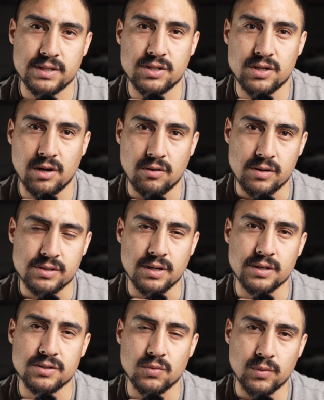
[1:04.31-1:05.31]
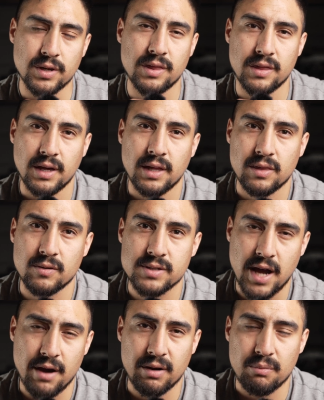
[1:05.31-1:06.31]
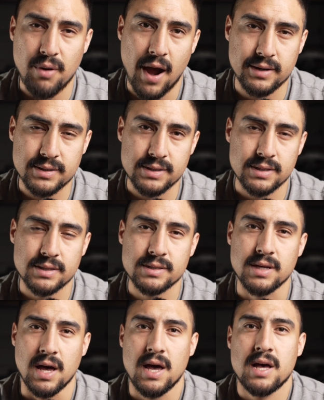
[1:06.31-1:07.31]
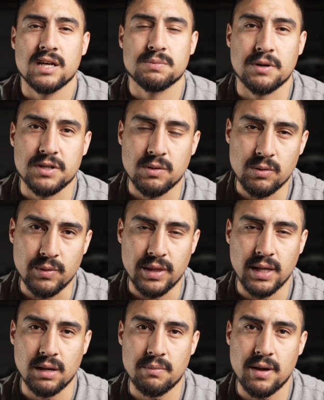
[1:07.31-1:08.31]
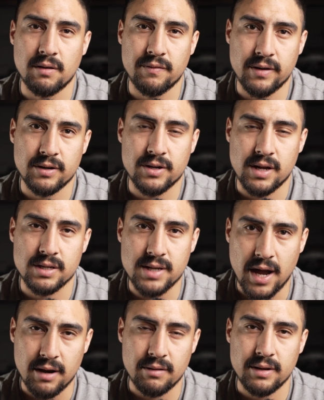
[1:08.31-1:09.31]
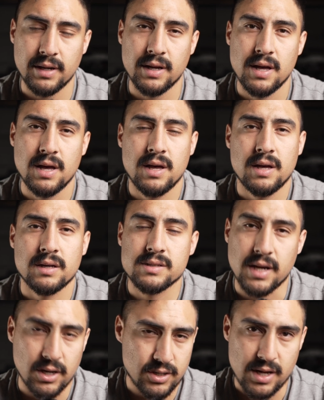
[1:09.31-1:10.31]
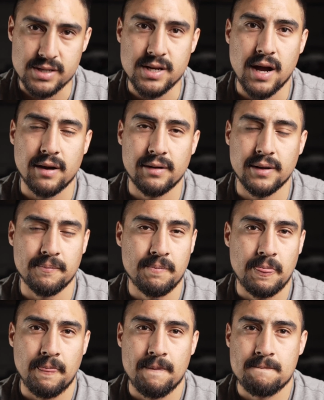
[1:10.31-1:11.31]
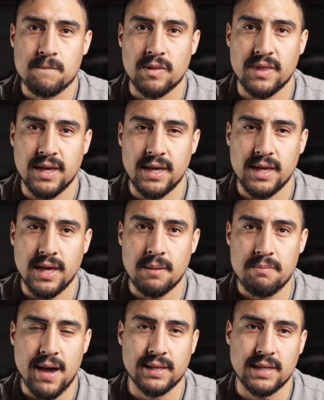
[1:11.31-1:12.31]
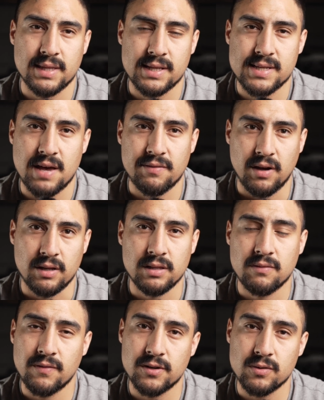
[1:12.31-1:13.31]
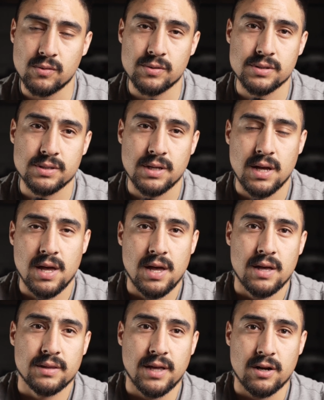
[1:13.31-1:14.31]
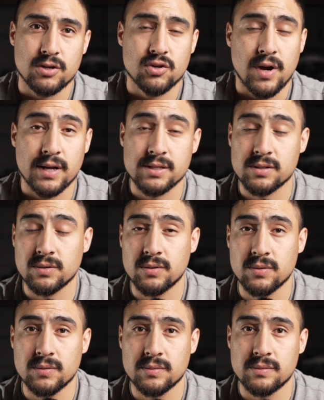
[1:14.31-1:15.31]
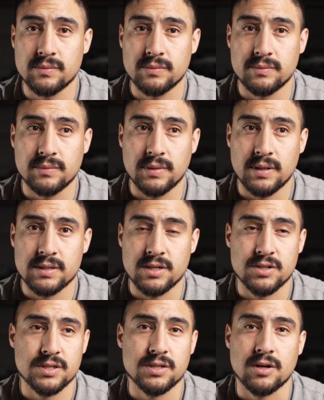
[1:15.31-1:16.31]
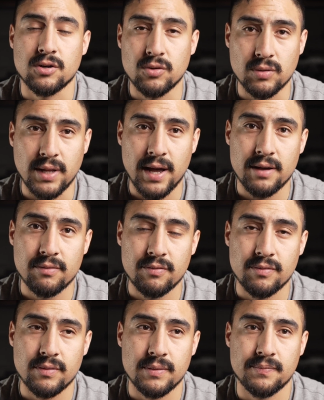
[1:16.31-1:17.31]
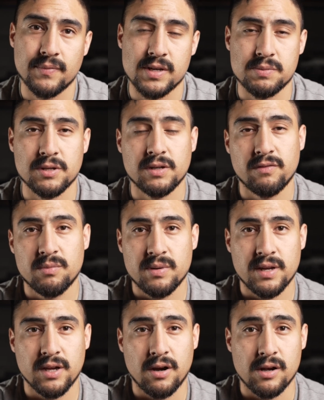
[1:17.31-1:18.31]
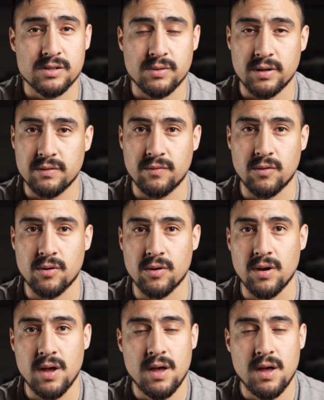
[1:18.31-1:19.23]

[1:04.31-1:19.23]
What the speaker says: in general are starting to rethink those hiring practices, especially when we think about fair chance hiring, second chance hiring, the impact that that's having on individuals that are trying to essentially start a new life, especially if you've been incarcerated for